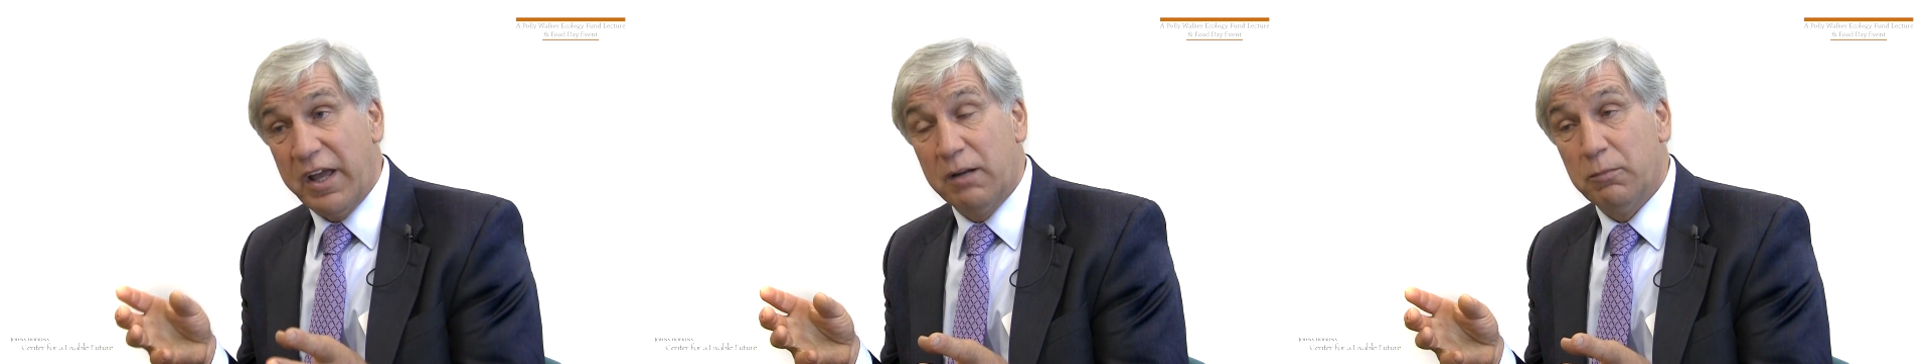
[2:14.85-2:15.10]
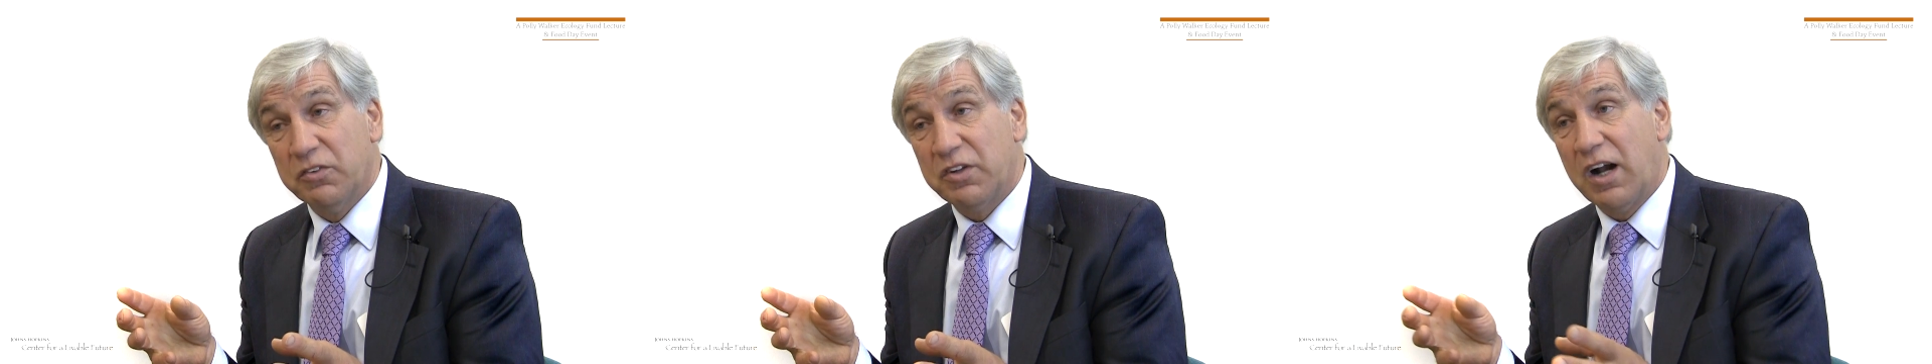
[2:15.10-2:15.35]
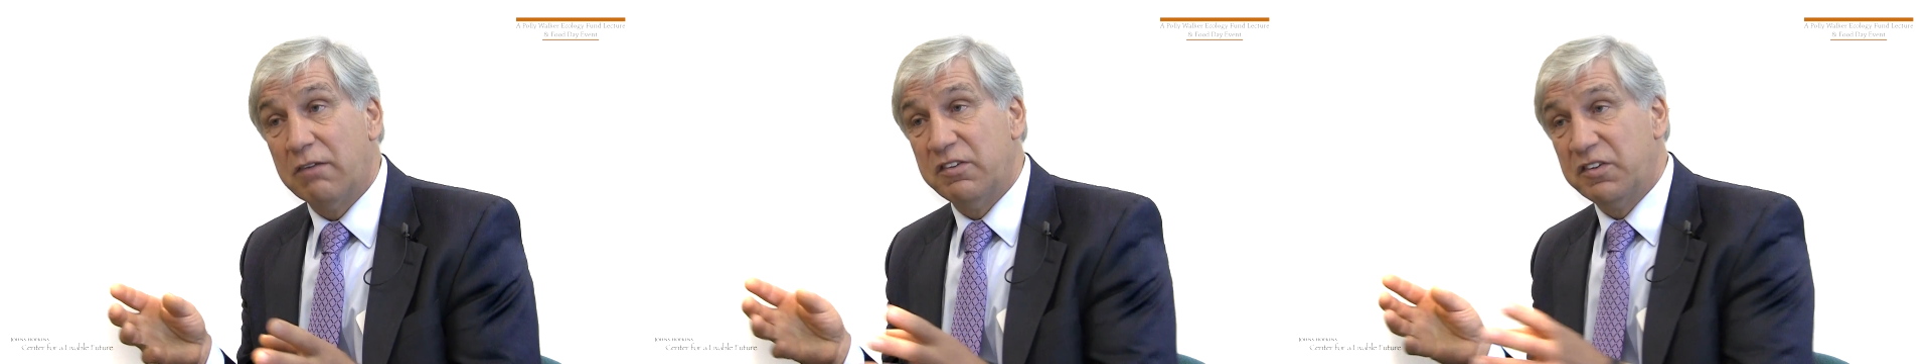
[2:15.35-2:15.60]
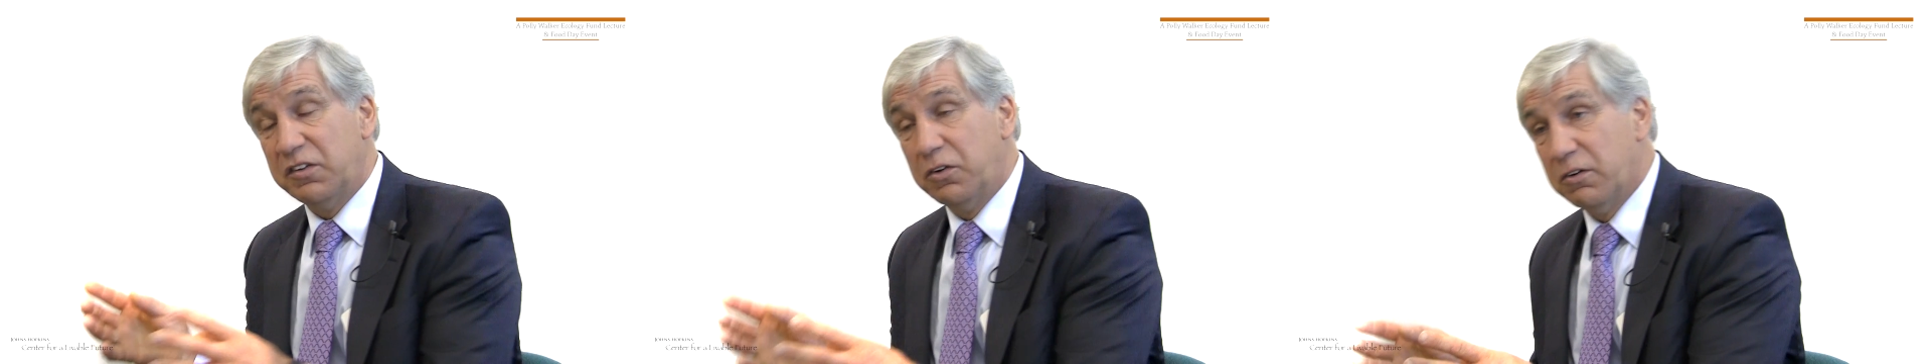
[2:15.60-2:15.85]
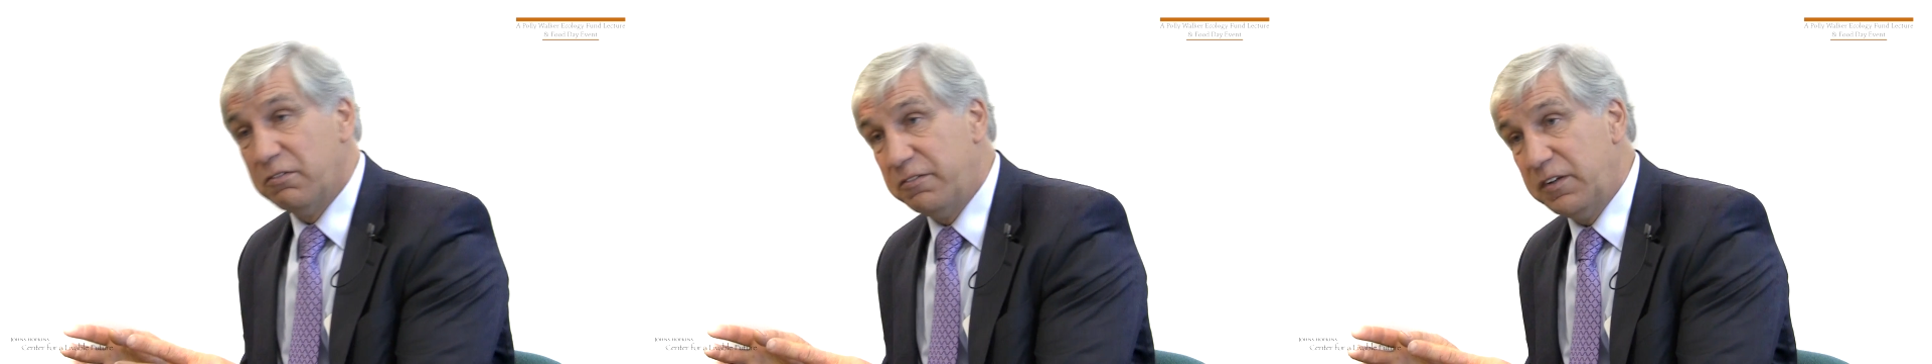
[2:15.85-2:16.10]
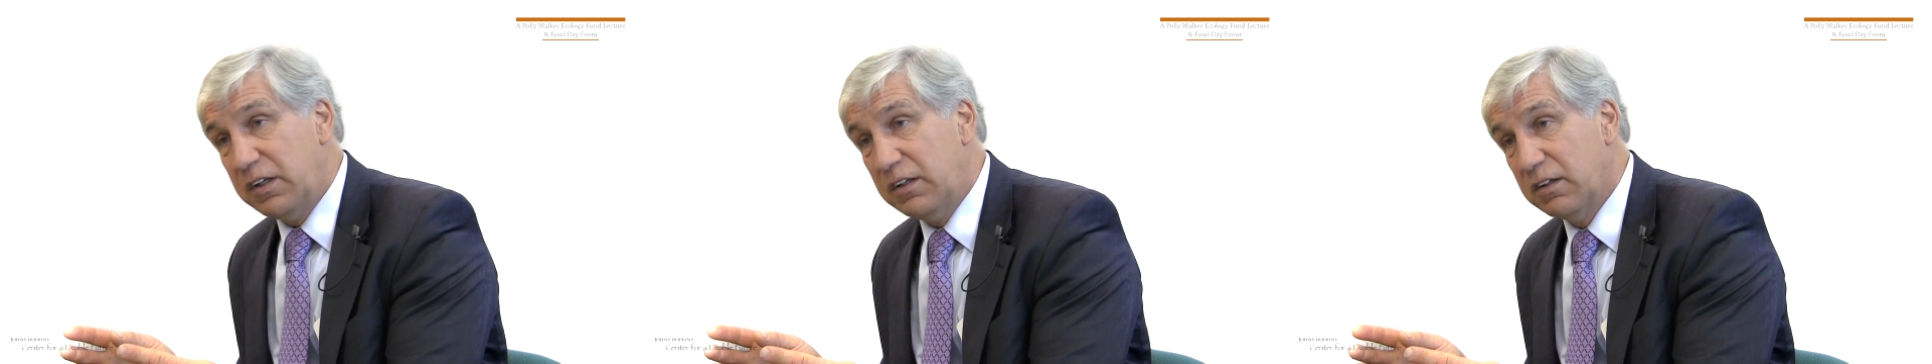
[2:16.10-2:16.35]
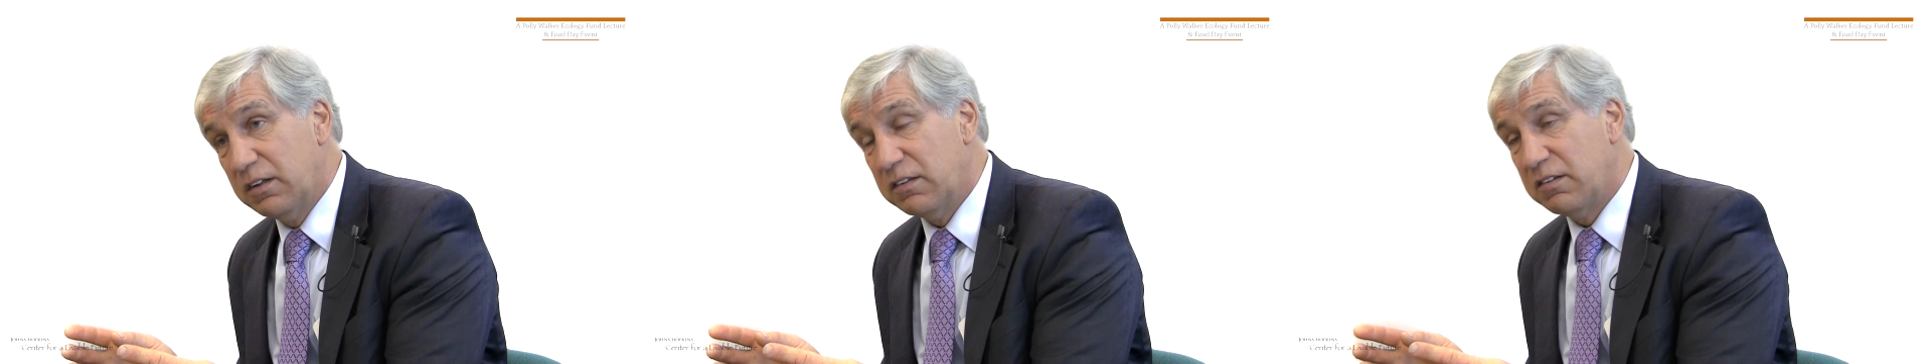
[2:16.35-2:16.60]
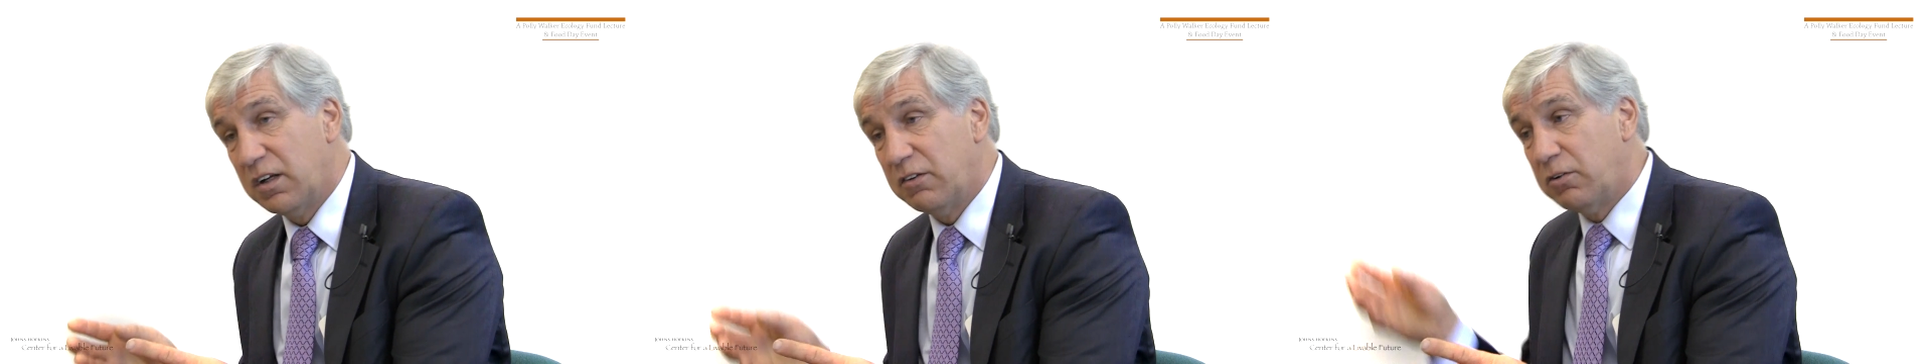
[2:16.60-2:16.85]
animals harvesting their own feed
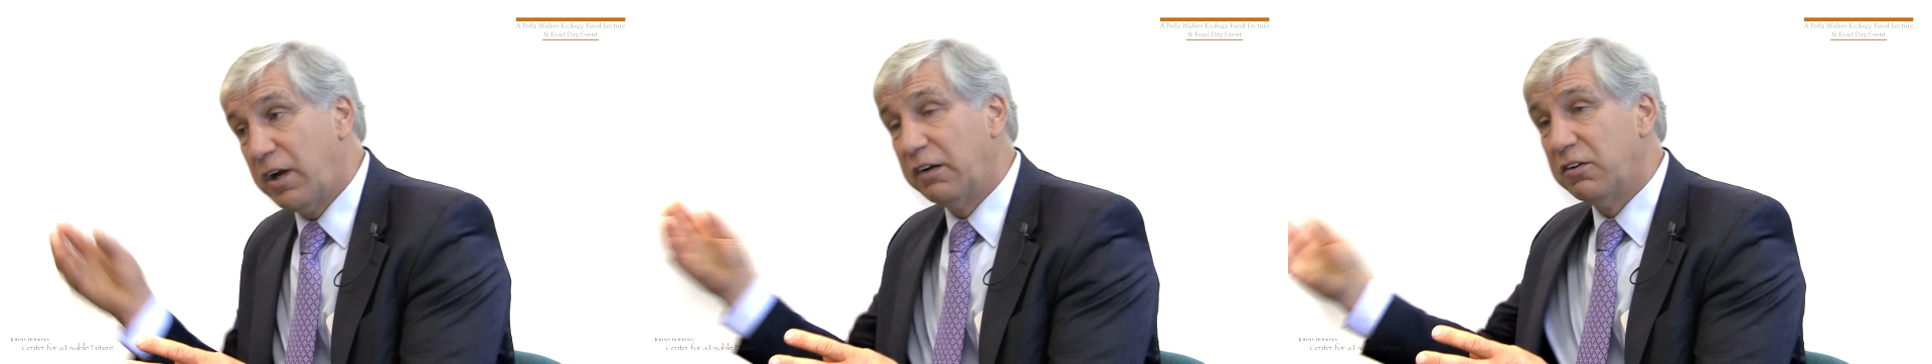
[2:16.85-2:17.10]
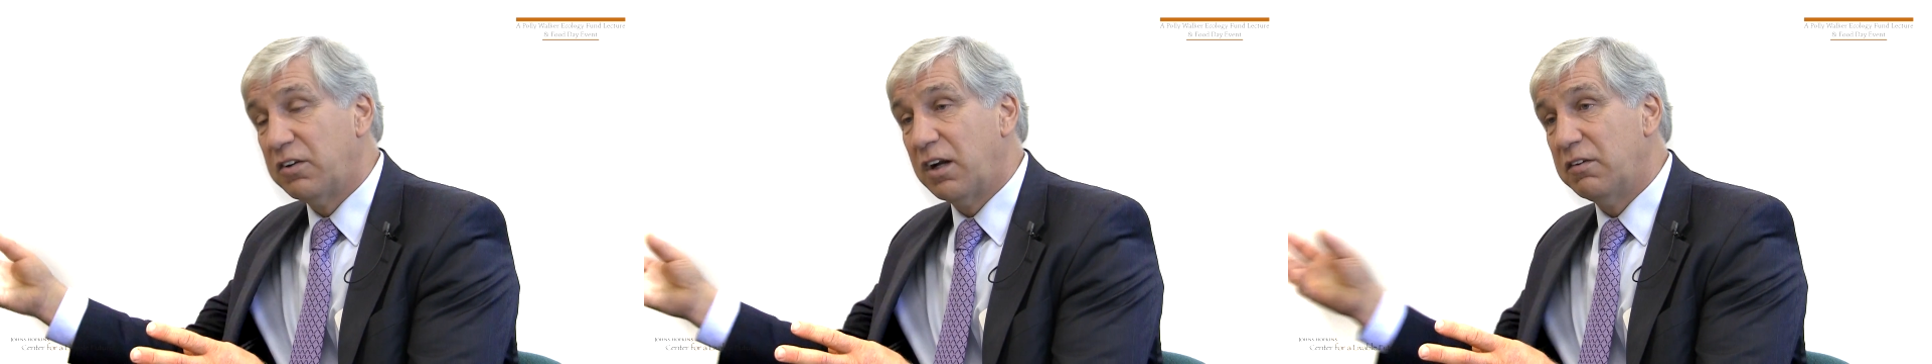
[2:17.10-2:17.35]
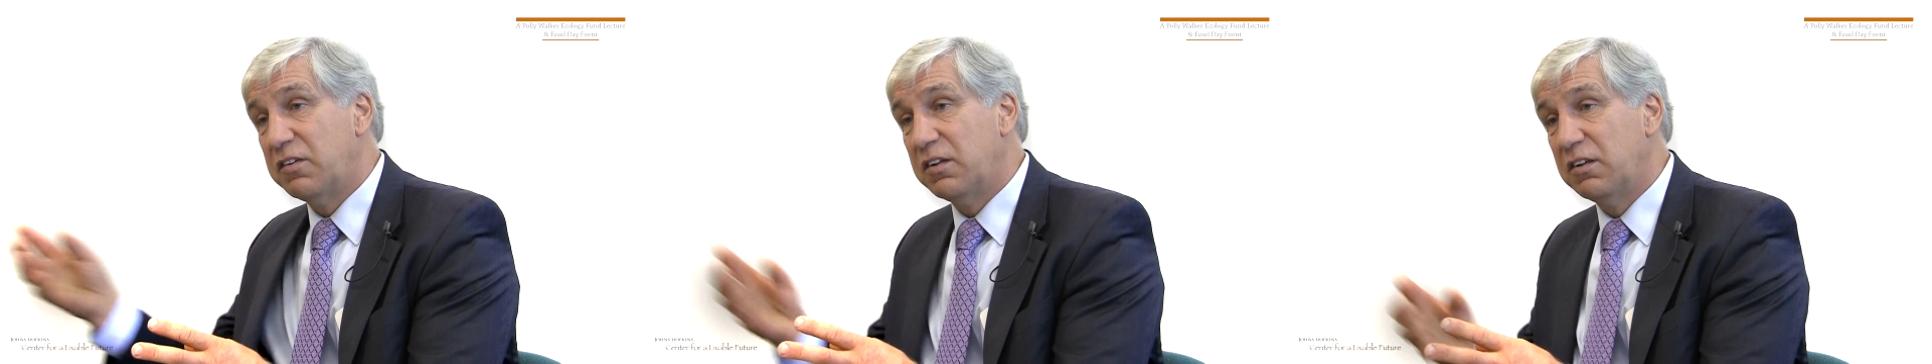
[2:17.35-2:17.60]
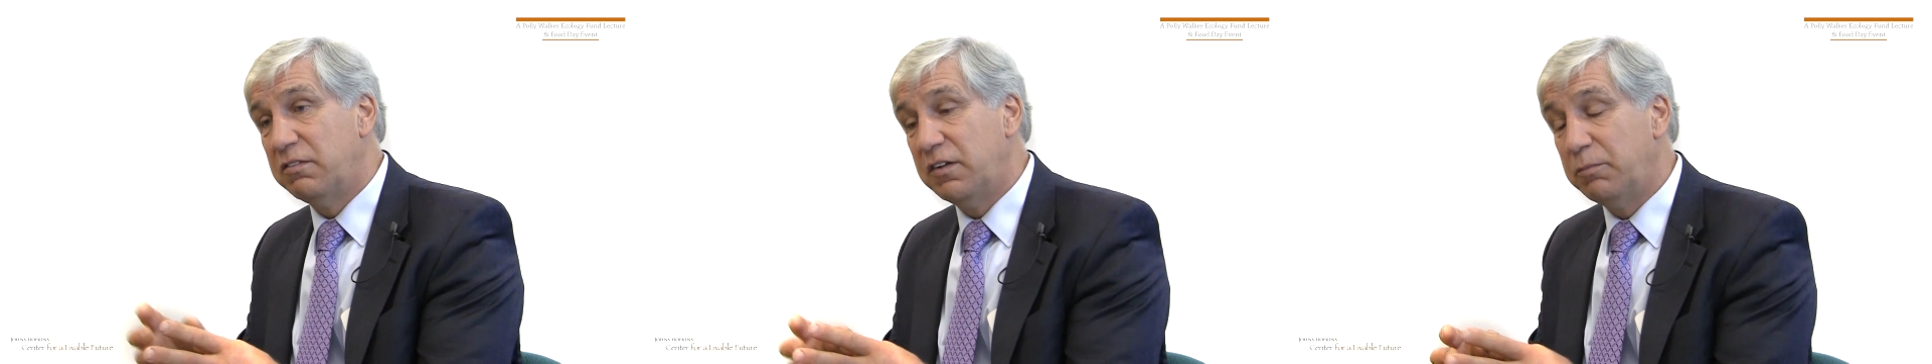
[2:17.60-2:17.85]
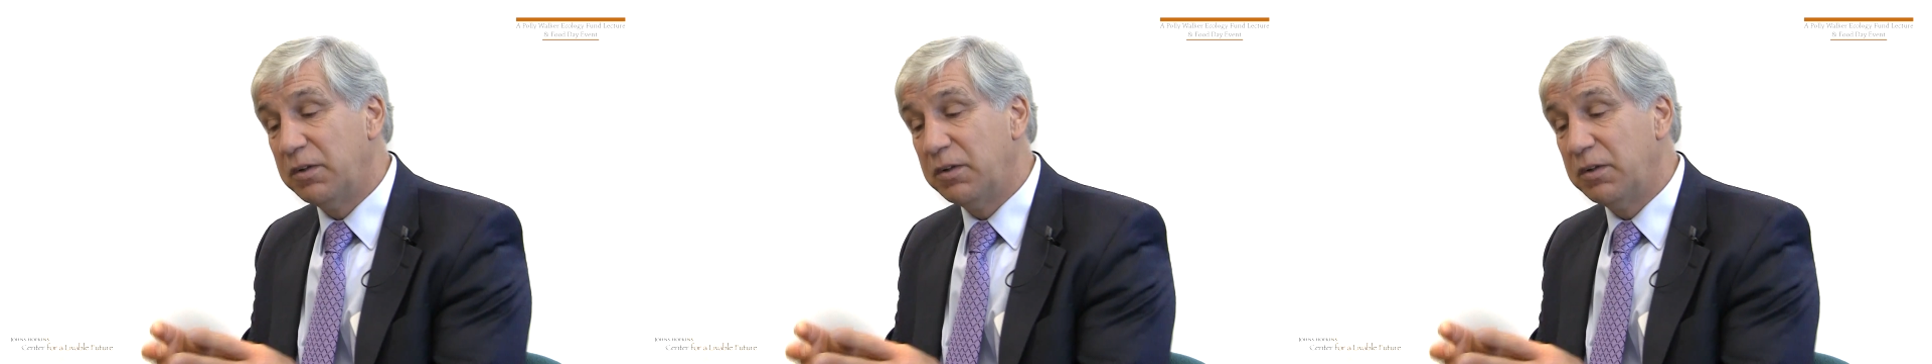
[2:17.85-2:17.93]
instead of tractors harvesting the feed.